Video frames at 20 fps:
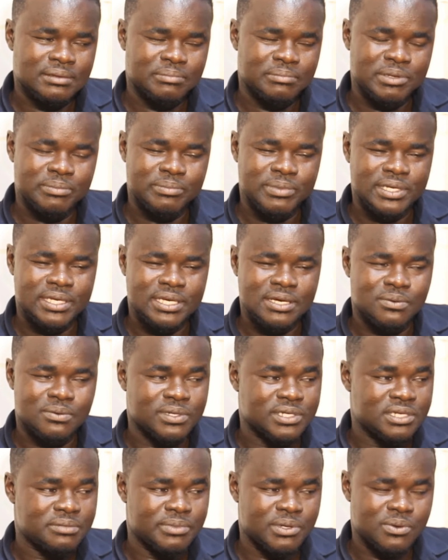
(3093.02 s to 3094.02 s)
Meme
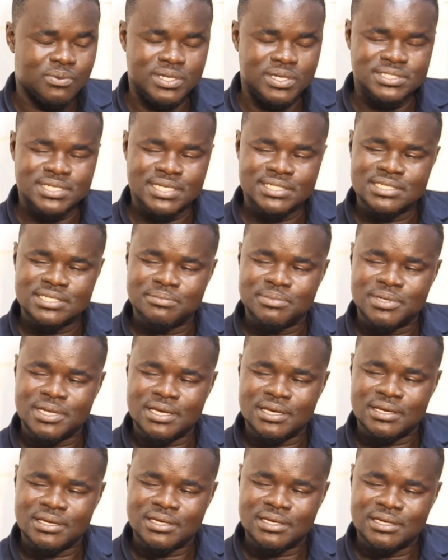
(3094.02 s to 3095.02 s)
akodimi nkwasi
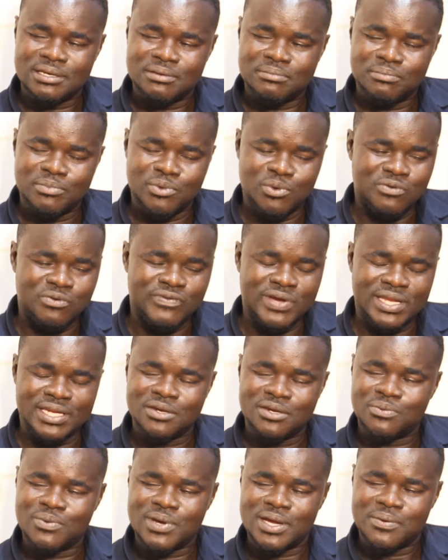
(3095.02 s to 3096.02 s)
asemna me
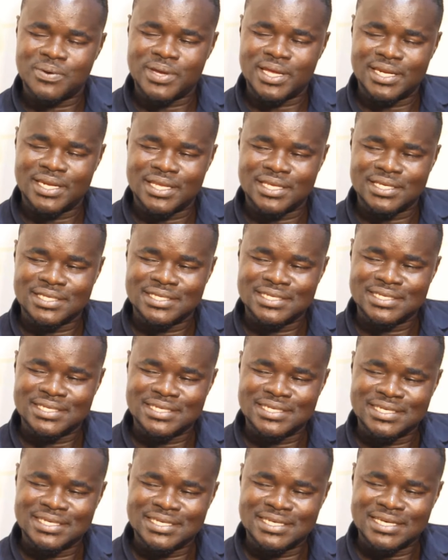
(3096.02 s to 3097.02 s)
ofade no akwede
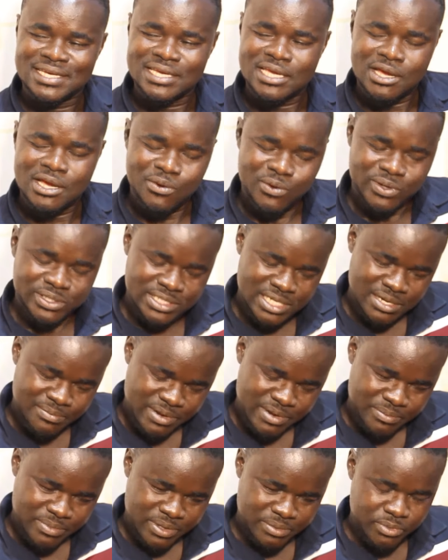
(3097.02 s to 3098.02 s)
akwaje
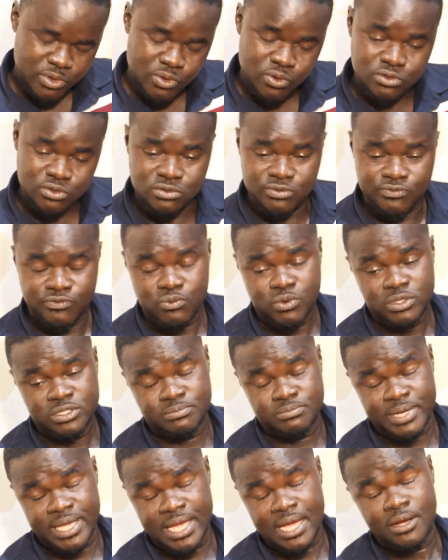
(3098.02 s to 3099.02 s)
amami because of
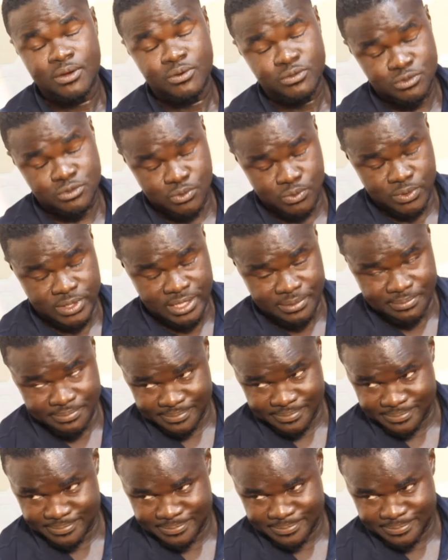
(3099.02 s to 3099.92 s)
what my uncle told them.